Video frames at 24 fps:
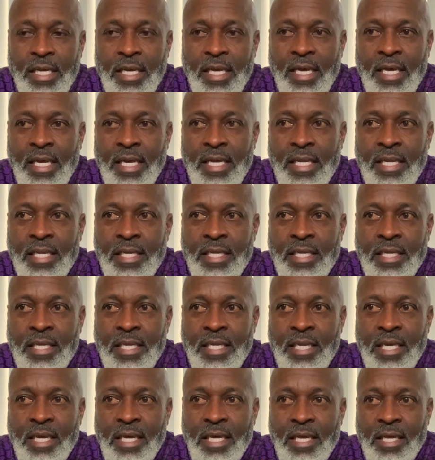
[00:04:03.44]
and
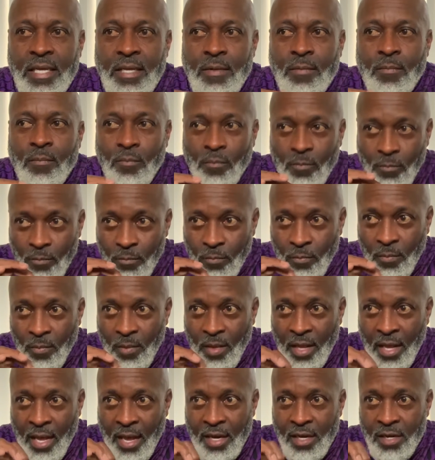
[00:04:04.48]

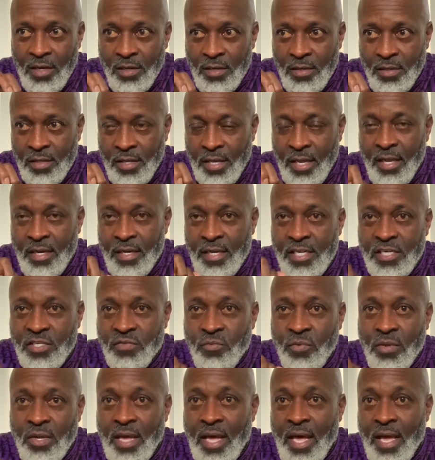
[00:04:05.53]
out of each
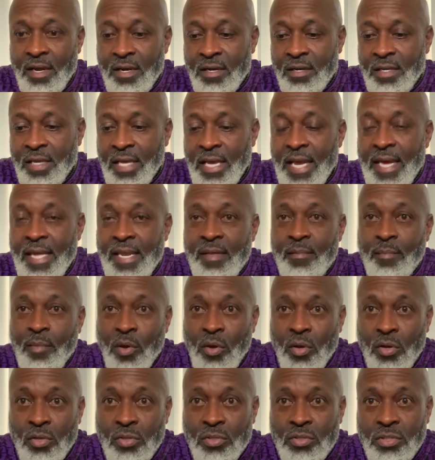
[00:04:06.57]
one, out of the 80
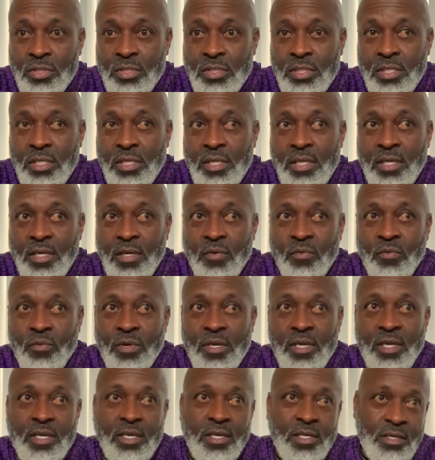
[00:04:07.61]
balls,
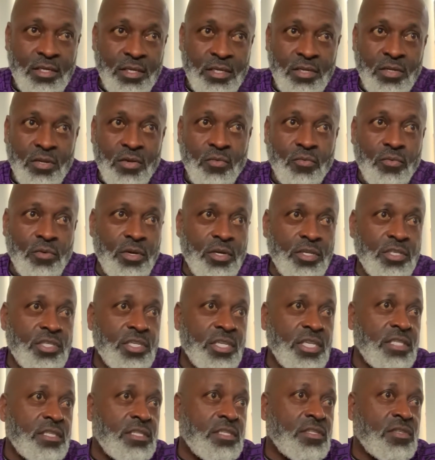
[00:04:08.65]
we are
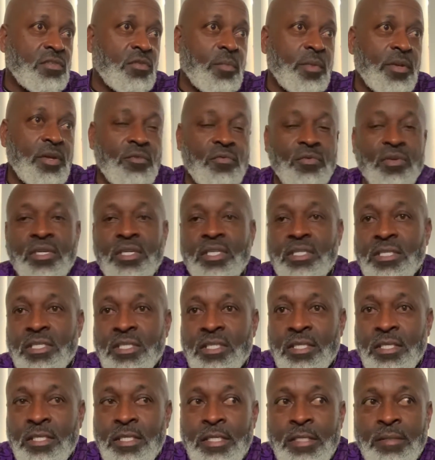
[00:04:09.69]
chasing so many runs.
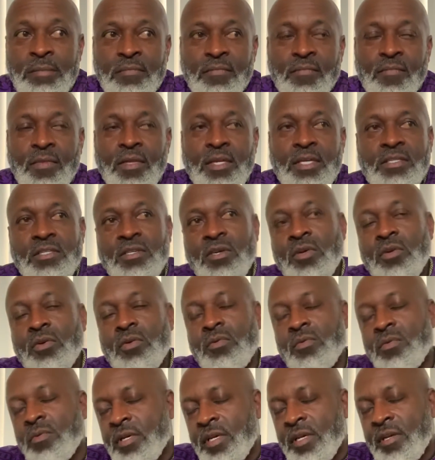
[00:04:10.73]

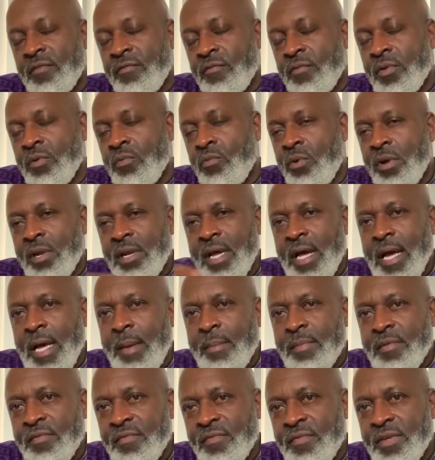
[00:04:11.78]
So if we one hop
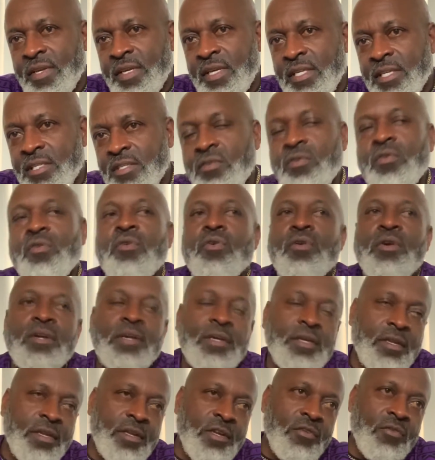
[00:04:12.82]
the fence or
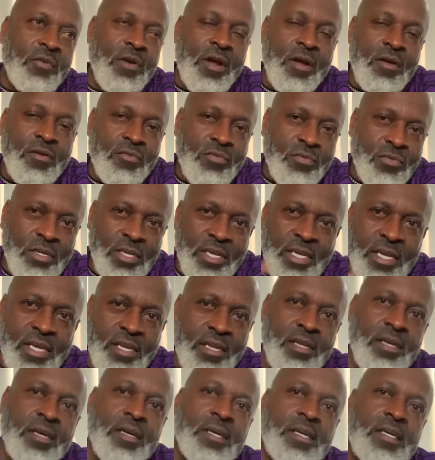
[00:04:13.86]
hit a ground
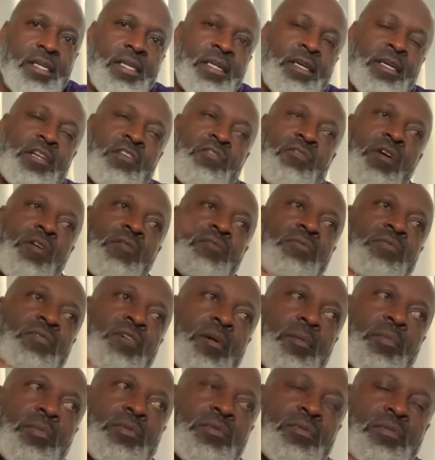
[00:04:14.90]
rule
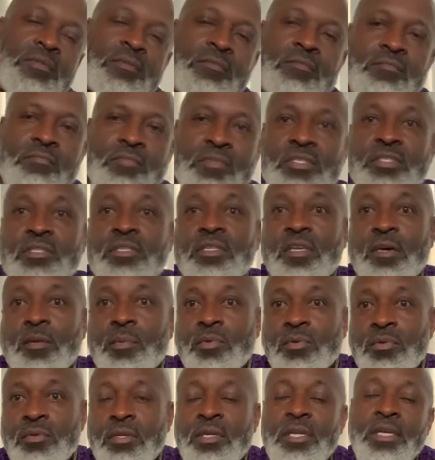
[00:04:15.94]
double, it's a
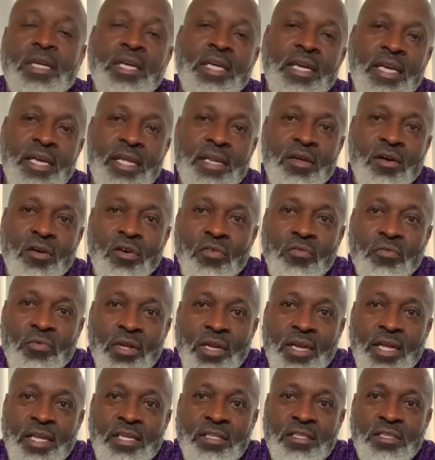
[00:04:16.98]
double, and a home run
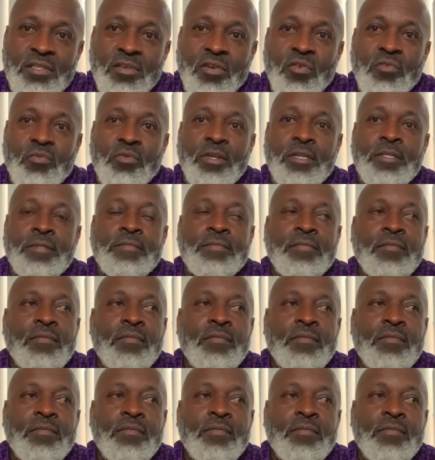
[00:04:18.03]
counts as a home run.